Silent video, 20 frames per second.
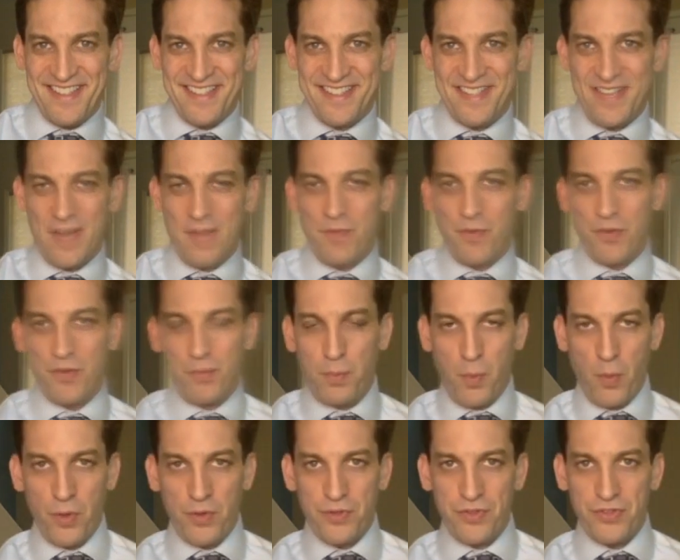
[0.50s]
Time for
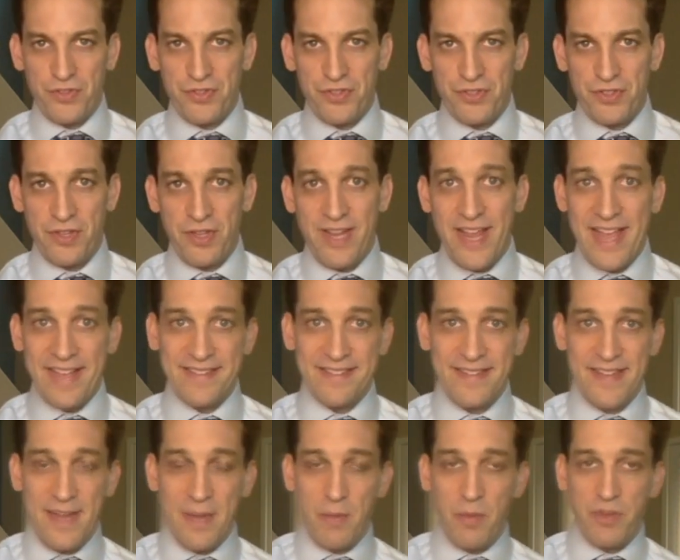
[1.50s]
sports. The
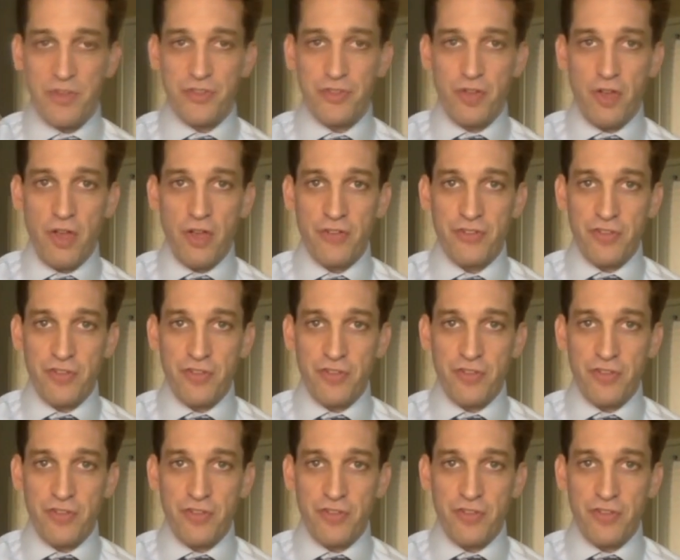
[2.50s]
last time we saw